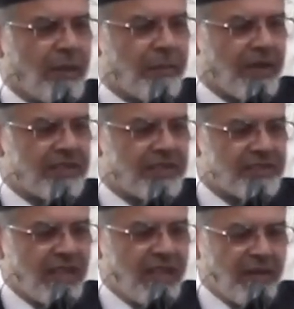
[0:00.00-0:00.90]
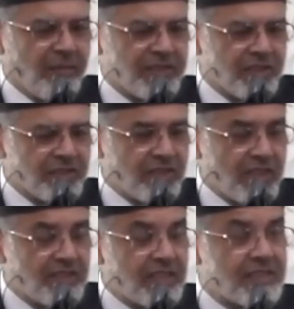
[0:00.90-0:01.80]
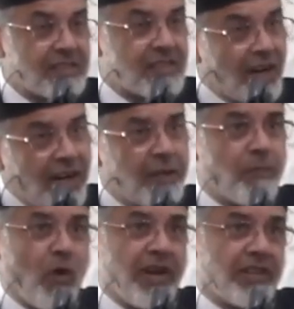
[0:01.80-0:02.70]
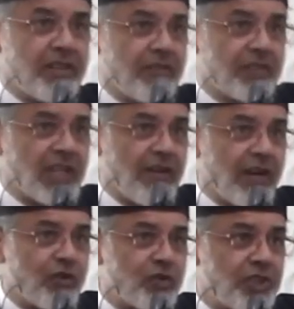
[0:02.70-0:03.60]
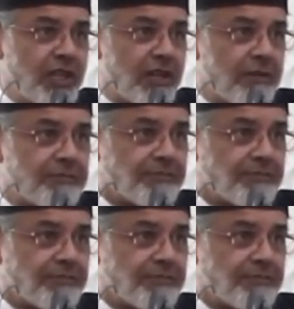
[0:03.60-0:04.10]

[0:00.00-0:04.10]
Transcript: My brothers and my sisters, the third point which I want to share.